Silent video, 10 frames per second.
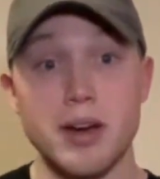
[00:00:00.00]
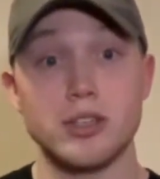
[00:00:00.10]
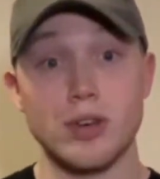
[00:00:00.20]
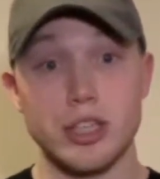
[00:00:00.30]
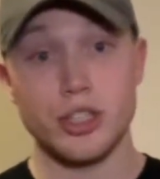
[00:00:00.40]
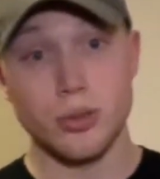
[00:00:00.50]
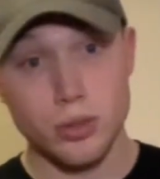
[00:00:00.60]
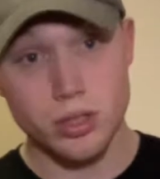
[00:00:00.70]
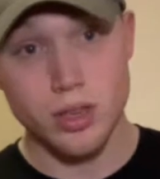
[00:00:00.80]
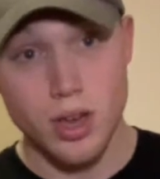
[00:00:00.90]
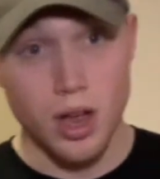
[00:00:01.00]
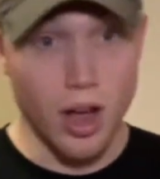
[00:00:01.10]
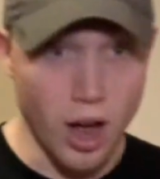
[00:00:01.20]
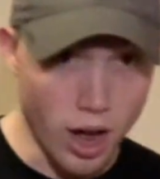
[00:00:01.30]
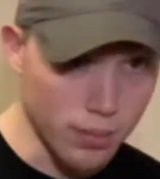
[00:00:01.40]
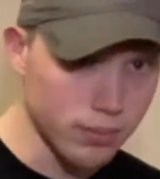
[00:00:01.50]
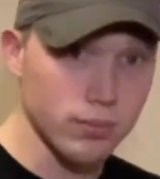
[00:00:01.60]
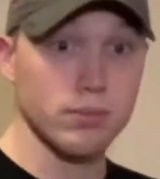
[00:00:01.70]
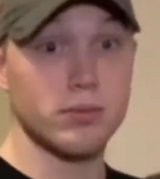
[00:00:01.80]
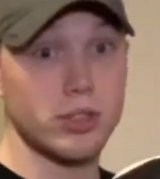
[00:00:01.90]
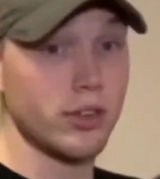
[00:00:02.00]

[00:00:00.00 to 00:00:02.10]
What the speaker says: of dress shoes to your